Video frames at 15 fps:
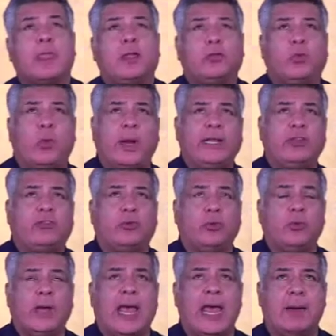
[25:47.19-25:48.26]

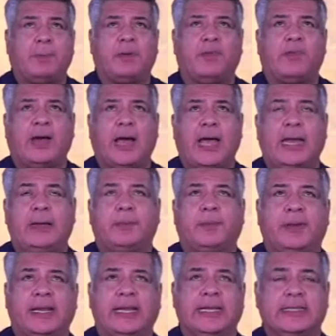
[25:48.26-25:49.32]
22, amplified,
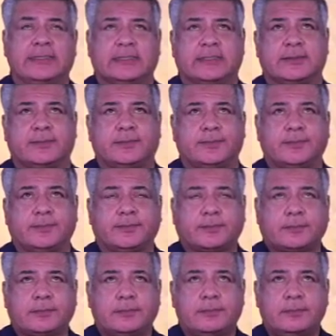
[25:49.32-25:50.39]
please.
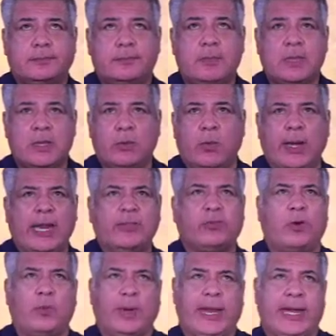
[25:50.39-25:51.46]
Wait until all
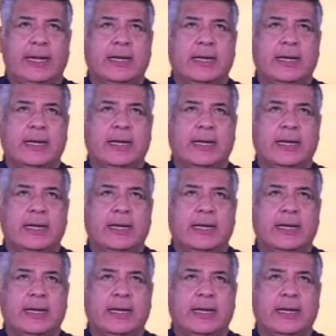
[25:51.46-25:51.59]
read.